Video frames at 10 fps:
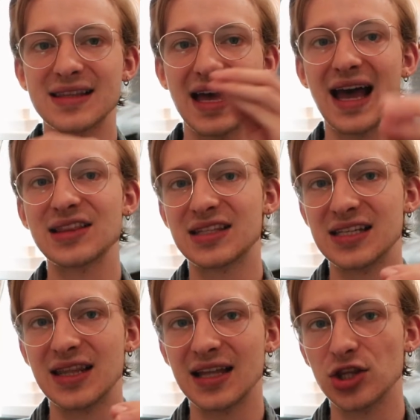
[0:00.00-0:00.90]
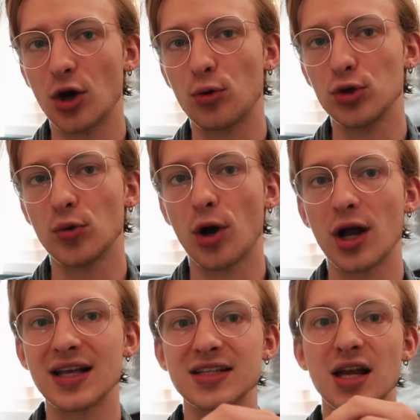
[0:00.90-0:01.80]
that to then know who you are
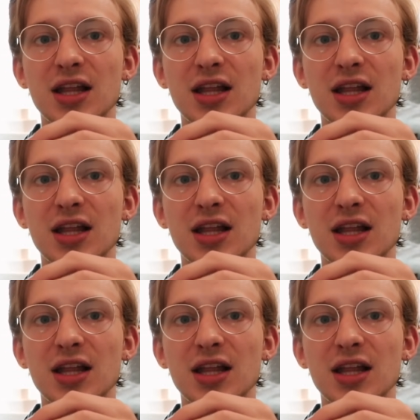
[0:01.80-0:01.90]
as